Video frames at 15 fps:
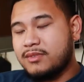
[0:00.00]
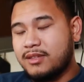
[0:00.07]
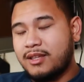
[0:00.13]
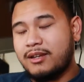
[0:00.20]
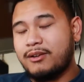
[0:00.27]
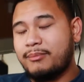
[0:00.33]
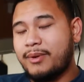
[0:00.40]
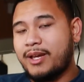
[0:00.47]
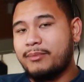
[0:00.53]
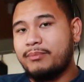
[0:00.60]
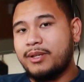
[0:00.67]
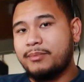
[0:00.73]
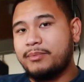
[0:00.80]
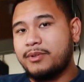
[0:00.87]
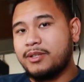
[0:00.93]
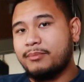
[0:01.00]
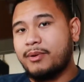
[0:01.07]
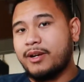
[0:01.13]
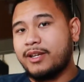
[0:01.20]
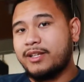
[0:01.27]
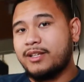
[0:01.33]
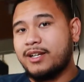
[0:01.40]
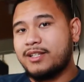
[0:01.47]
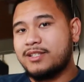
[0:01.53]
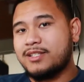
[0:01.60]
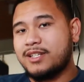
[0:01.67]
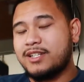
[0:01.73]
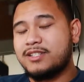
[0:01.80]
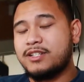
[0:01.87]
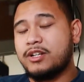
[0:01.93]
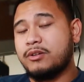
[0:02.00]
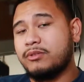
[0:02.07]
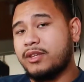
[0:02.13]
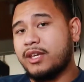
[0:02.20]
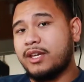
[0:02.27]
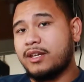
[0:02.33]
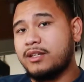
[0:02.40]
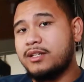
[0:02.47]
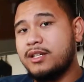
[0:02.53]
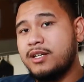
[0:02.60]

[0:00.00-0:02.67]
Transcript: there are bad people in the parking lots and it's a known thing.